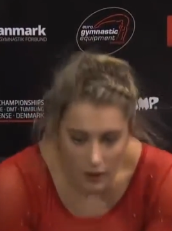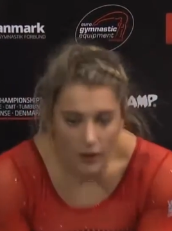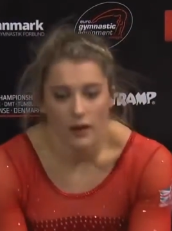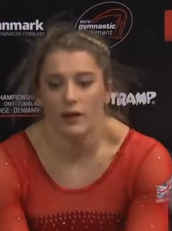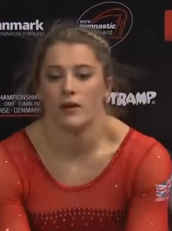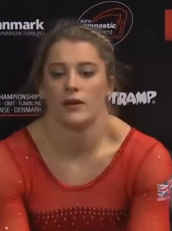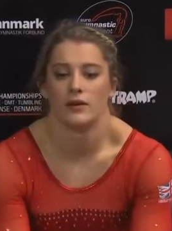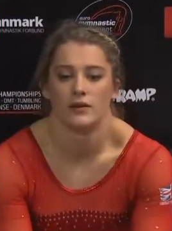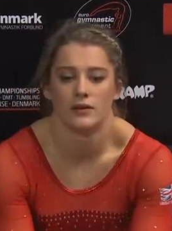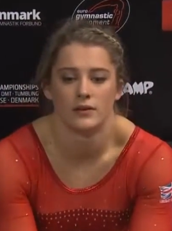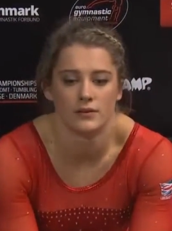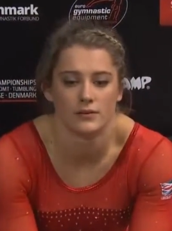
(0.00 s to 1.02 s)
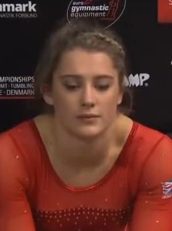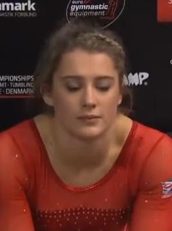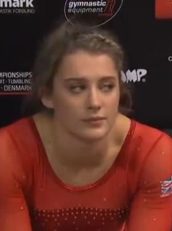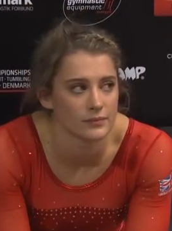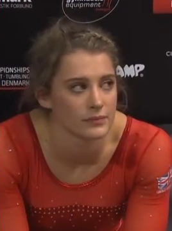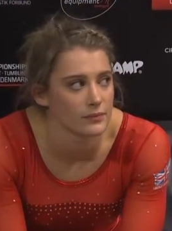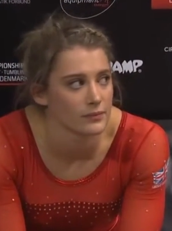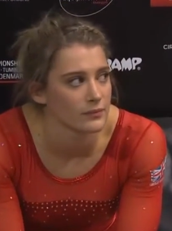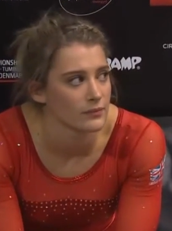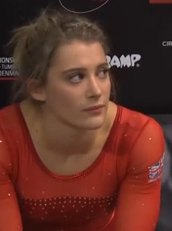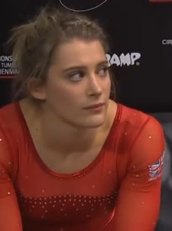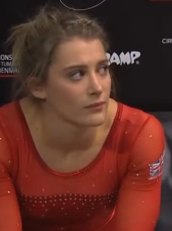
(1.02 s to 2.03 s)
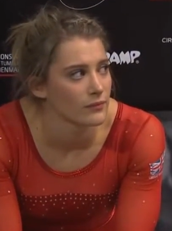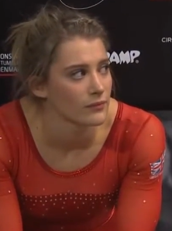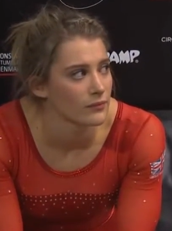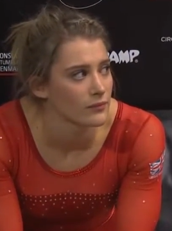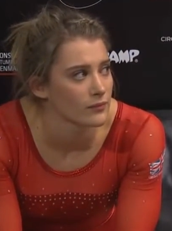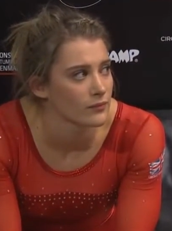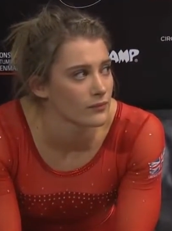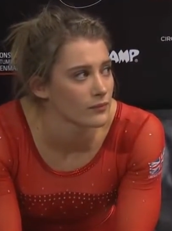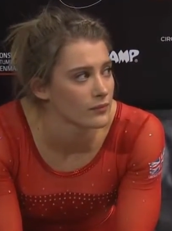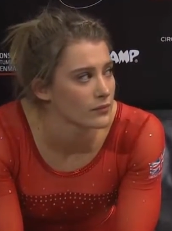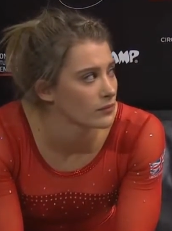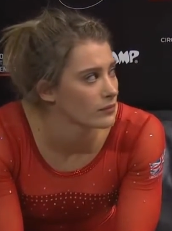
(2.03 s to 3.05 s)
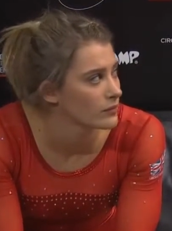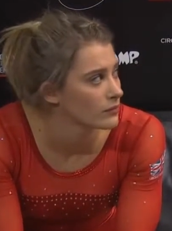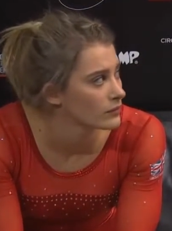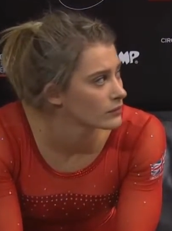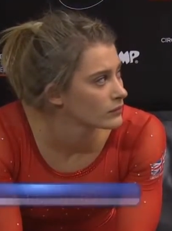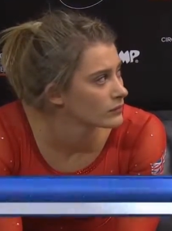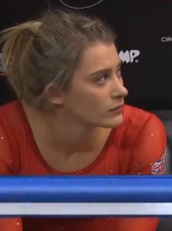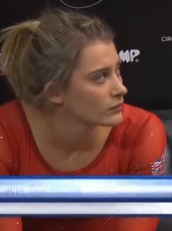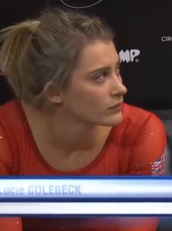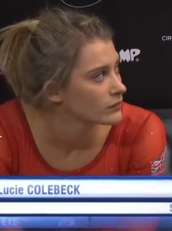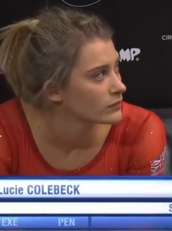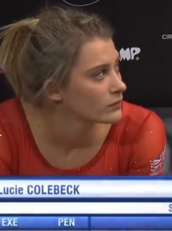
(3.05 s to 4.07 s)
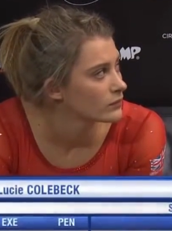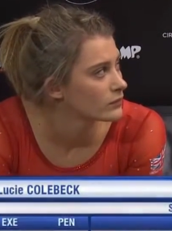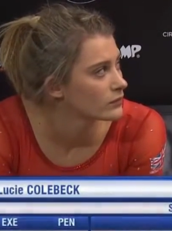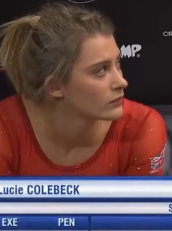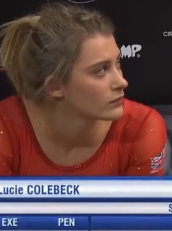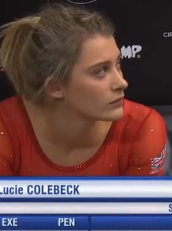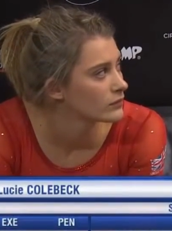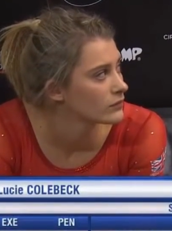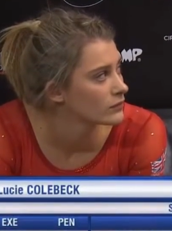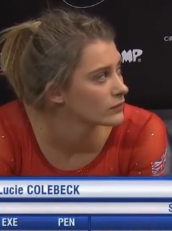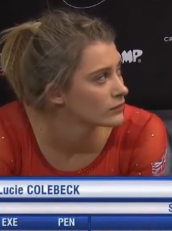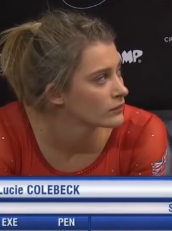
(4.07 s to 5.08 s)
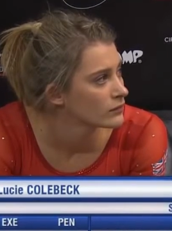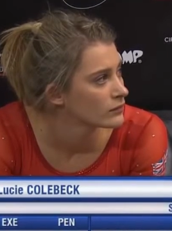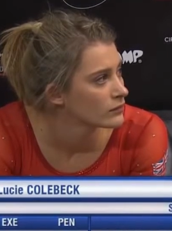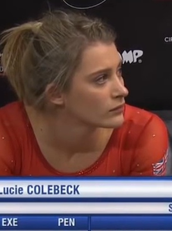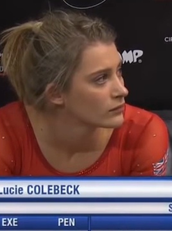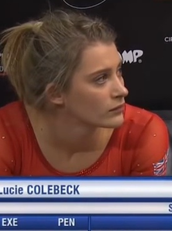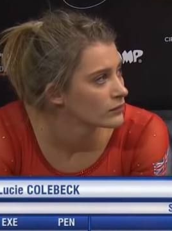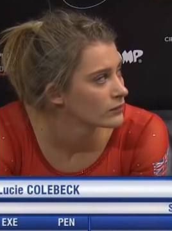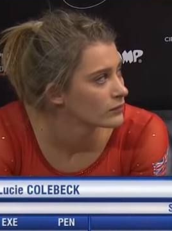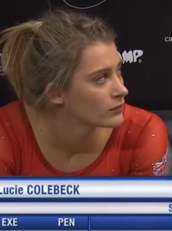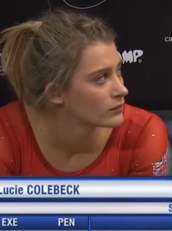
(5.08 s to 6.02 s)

Nobody speaks.